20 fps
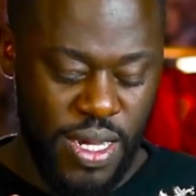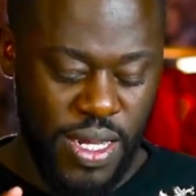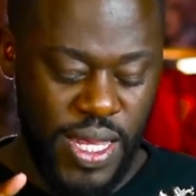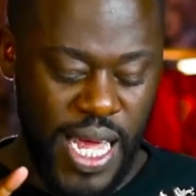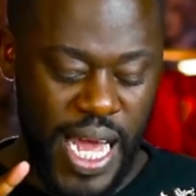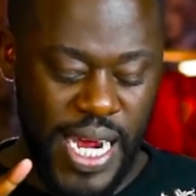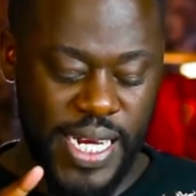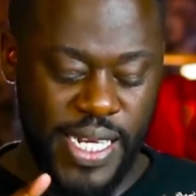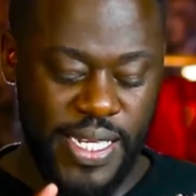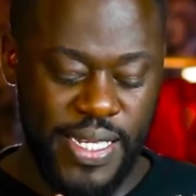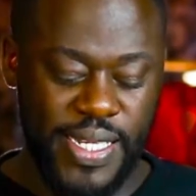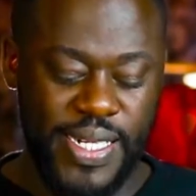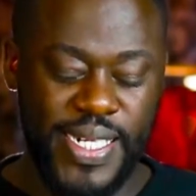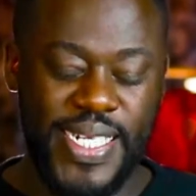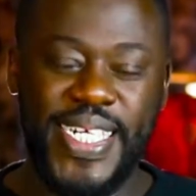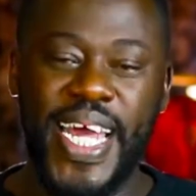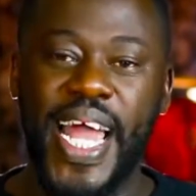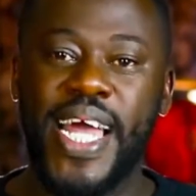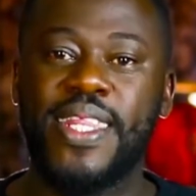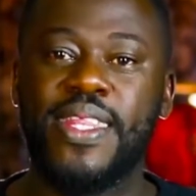That is
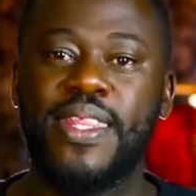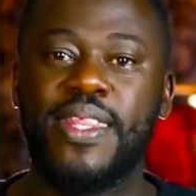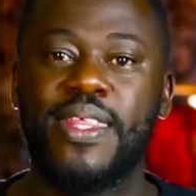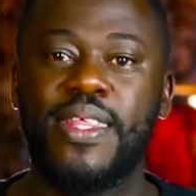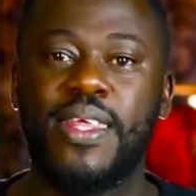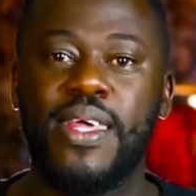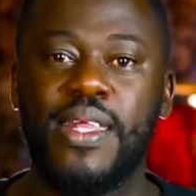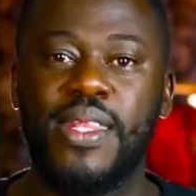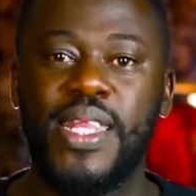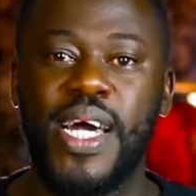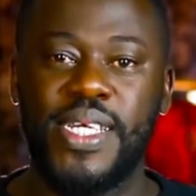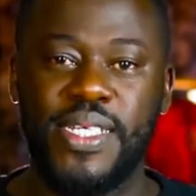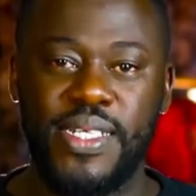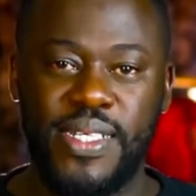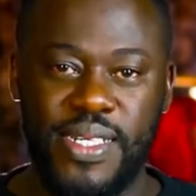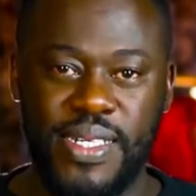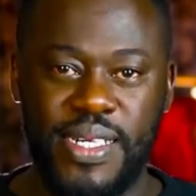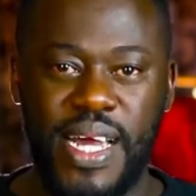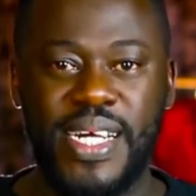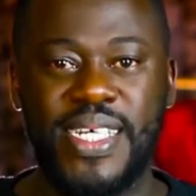death that is
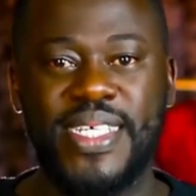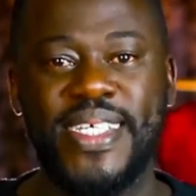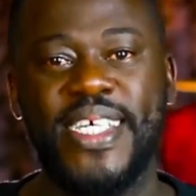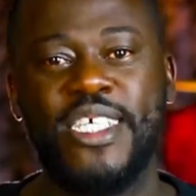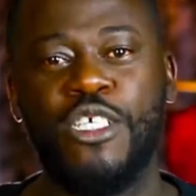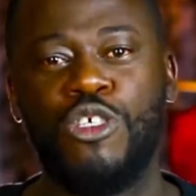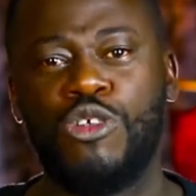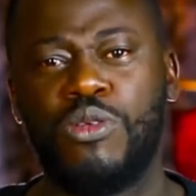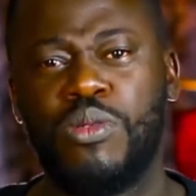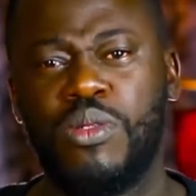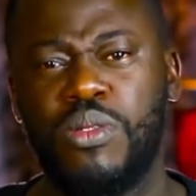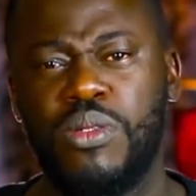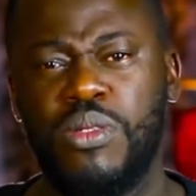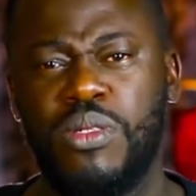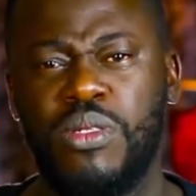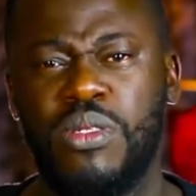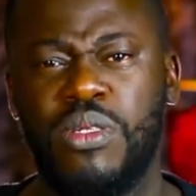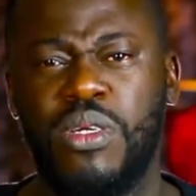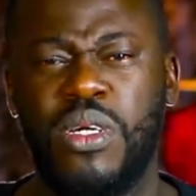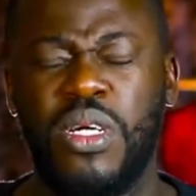stagnation,
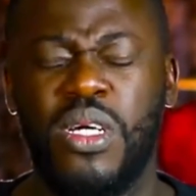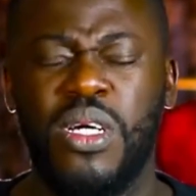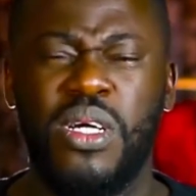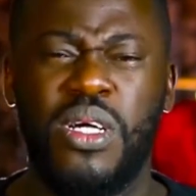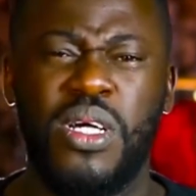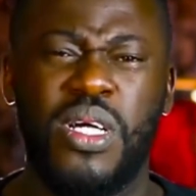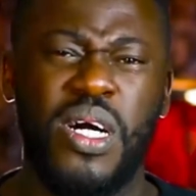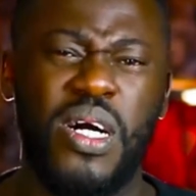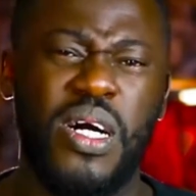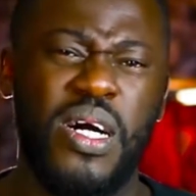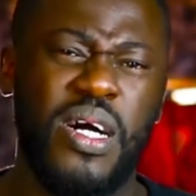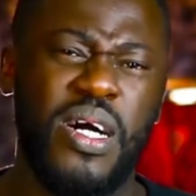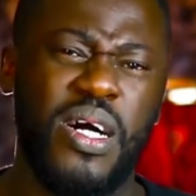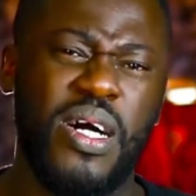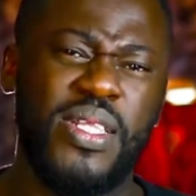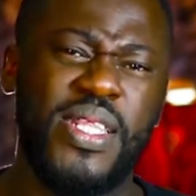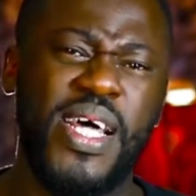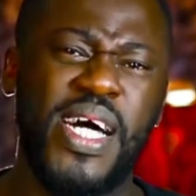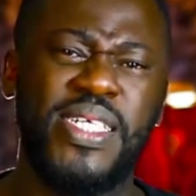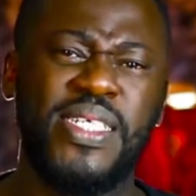
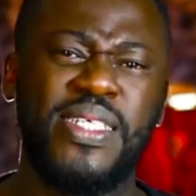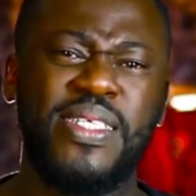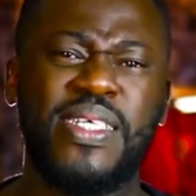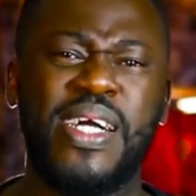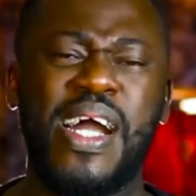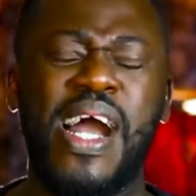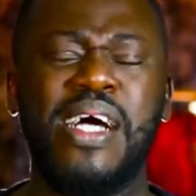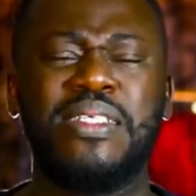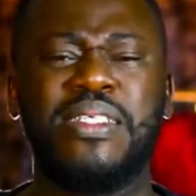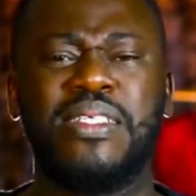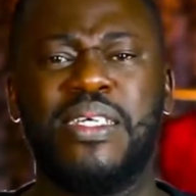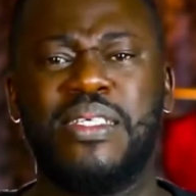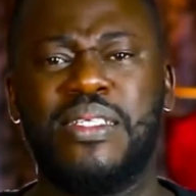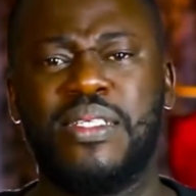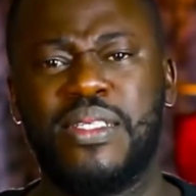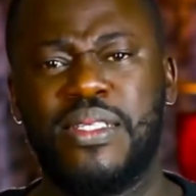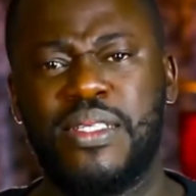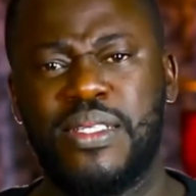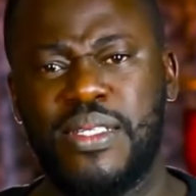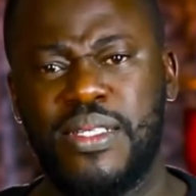uh, that is curses.
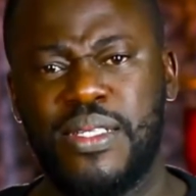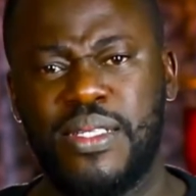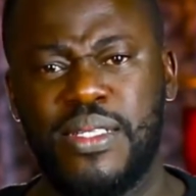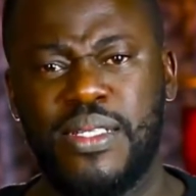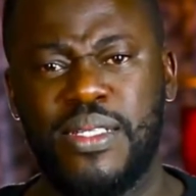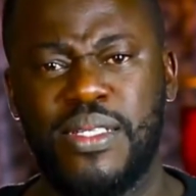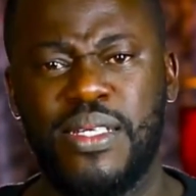Yeah.